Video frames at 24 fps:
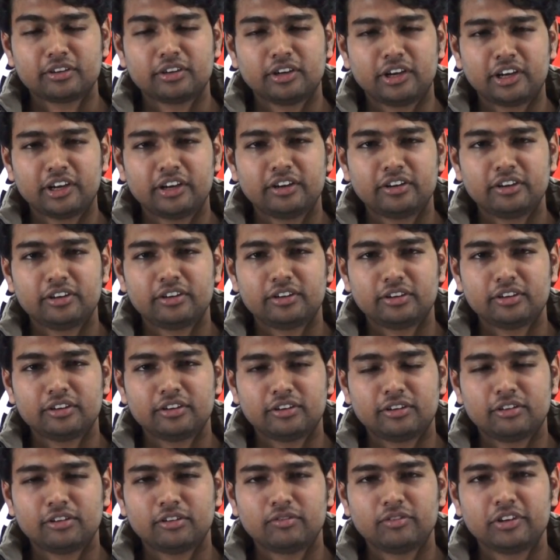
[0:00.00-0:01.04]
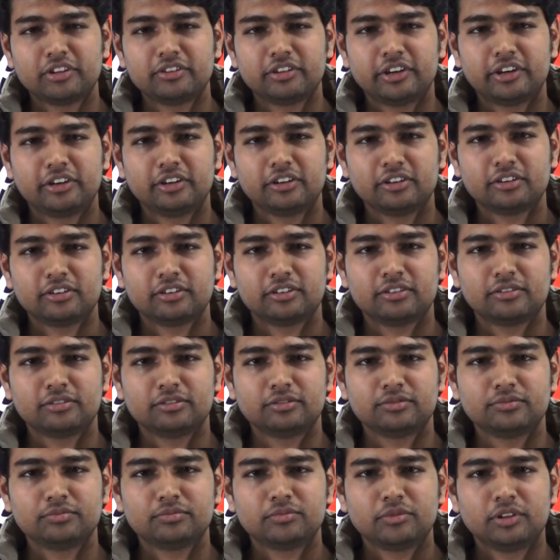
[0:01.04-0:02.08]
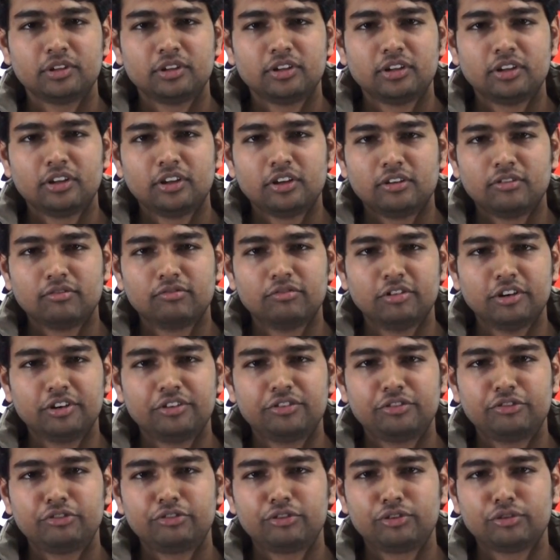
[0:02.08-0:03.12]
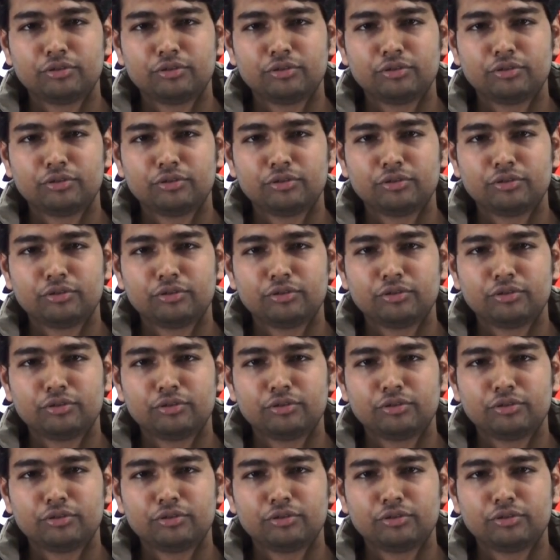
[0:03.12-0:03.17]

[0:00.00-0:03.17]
I always had a wish